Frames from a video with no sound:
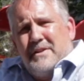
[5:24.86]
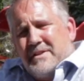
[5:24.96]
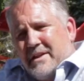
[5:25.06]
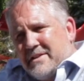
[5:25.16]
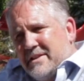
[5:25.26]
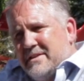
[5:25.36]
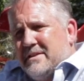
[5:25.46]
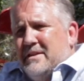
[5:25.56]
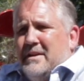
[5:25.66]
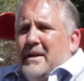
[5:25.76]

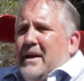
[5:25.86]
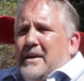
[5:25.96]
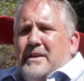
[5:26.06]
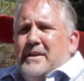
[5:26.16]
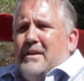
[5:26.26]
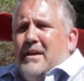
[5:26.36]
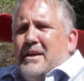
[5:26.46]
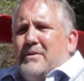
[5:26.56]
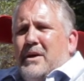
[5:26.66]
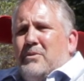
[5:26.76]
60s, and he did a lot
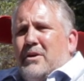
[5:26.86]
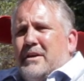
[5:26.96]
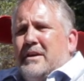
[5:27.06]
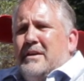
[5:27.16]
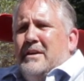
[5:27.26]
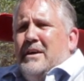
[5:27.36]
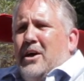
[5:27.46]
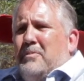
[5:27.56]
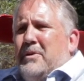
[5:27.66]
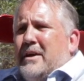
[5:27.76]
of great work
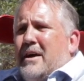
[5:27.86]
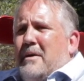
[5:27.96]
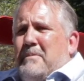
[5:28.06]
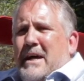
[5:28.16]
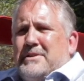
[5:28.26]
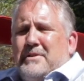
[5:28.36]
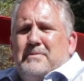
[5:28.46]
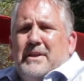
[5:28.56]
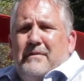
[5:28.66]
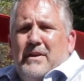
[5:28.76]
helping pass some
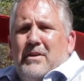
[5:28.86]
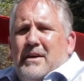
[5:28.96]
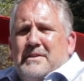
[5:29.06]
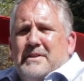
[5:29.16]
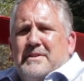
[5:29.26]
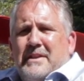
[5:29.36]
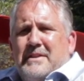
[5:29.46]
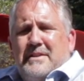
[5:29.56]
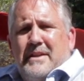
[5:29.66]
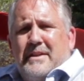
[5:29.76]
safety laws in
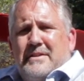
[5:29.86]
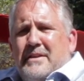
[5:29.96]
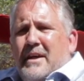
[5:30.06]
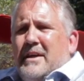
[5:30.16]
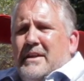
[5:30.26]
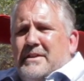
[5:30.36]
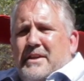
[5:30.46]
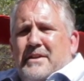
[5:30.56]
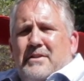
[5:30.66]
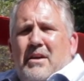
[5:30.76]
66 that
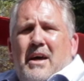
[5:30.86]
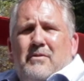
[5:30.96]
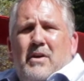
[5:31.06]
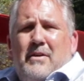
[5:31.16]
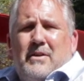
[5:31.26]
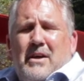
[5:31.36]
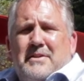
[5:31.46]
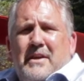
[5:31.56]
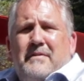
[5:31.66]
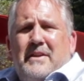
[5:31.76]
changed a lot of how car
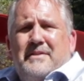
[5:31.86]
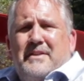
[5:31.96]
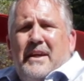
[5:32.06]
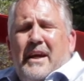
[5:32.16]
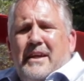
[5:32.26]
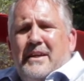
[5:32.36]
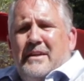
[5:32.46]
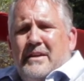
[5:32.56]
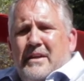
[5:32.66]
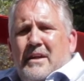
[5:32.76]
safety is today.
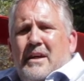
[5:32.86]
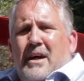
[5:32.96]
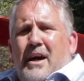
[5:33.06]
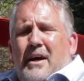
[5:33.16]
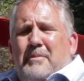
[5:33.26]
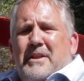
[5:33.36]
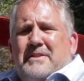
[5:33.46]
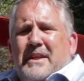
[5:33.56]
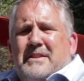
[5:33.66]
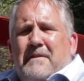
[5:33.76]
But in
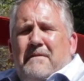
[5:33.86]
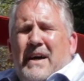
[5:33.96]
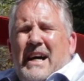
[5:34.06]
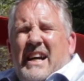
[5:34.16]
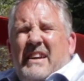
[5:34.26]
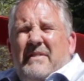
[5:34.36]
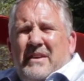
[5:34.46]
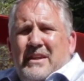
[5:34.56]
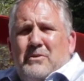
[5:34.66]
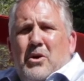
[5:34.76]
65,
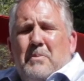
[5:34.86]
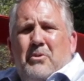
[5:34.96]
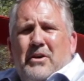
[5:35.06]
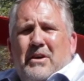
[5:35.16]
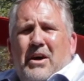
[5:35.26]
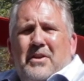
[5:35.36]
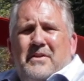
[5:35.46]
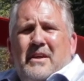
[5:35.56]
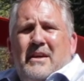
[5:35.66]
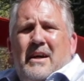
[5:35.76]
he wrote a book called
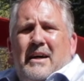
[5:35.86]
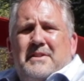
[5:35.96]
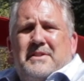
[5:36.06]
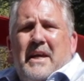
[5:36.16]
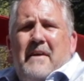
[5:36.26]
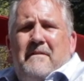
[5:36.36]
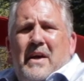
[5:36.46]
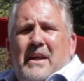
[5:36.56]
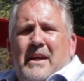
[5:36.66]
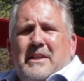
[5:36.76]
Unsafe
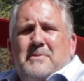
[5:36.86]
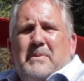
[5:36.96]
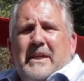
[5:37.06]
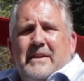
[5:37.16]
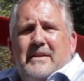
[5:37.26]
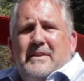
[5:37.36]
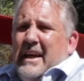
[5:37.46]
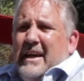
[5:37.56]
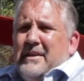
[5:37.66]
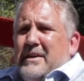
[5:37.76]
at Any Speed,
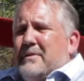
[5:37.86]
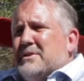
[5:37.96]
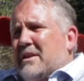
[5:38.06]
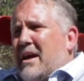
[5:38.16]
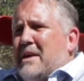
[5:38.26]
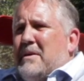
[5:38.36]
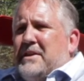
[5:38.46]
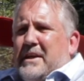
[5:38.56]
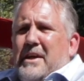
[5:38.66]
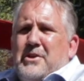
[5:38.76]
and it was a lot
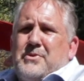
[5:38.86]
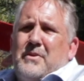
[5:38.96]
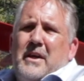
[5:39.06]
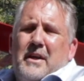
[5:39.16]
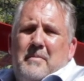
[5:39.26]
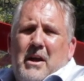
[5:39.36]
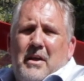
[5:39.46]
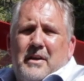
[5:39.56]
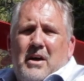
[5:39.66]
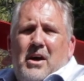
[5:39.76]
about the industry and about
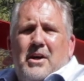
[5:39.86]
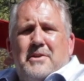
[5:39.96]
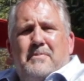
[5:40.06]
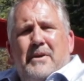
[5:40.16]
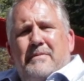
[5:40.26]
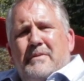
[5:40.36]
other cars, but